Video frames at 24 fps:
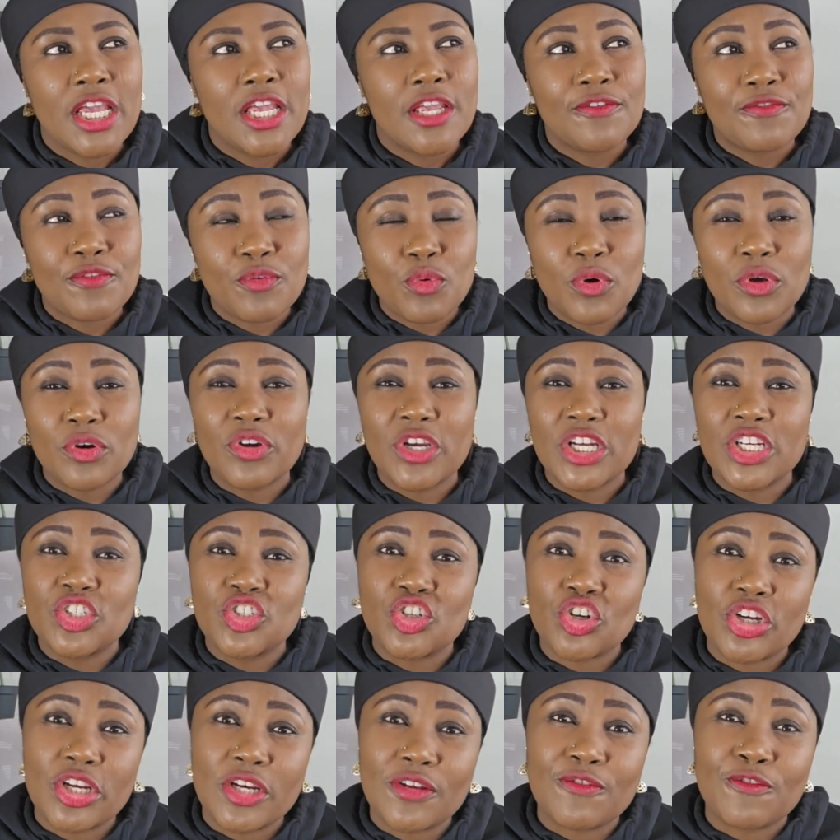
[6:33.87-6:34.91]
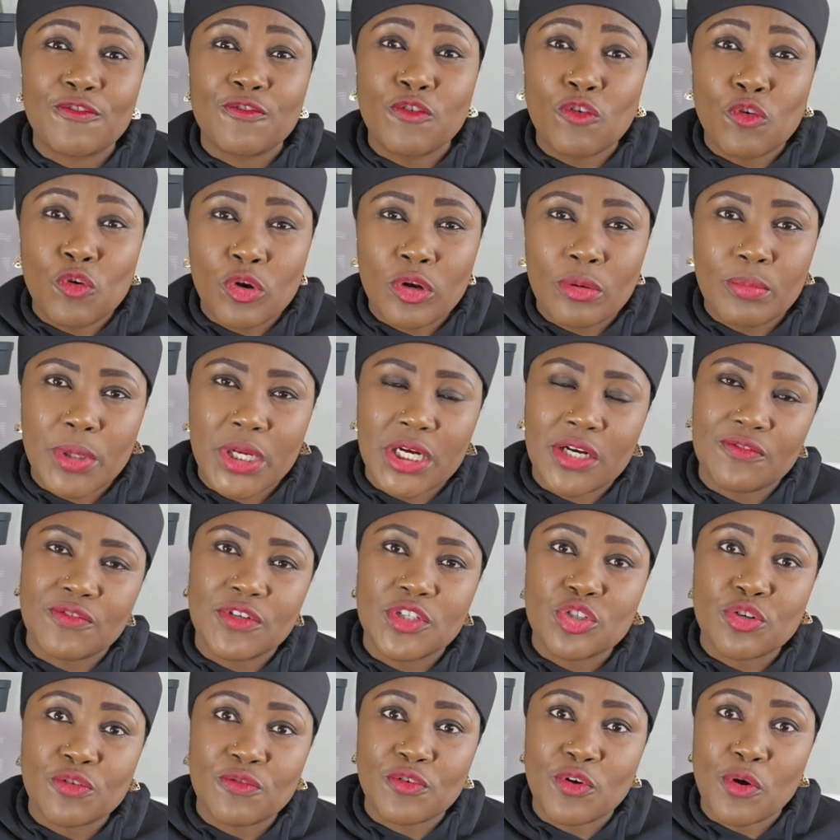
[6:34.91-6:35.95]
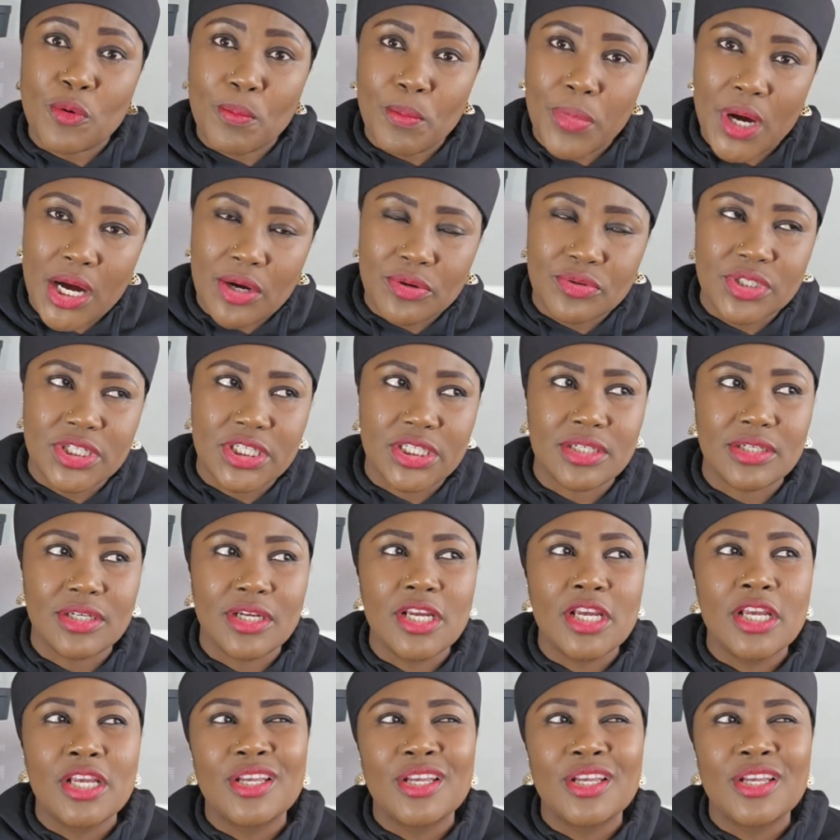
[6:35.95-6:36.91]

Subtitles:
If you want to enjoy the full benefit of compounding,